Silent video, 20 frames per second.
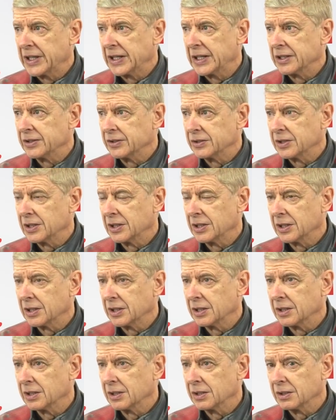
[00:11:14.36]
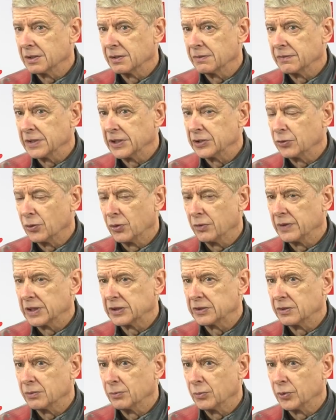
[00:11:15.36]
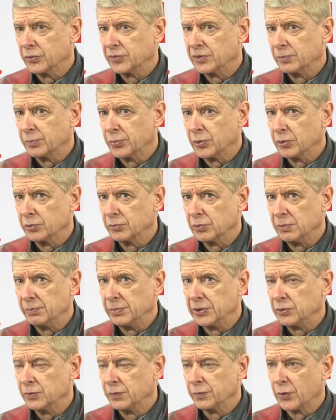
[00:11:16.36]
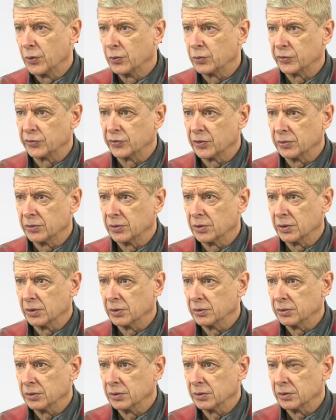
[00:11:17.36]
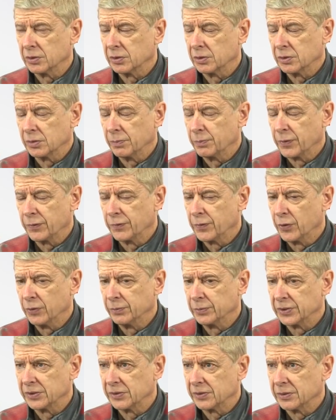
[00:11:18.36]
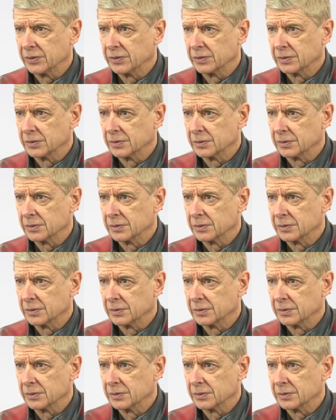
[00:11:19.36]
and they know that the most important will be to focus on the performance.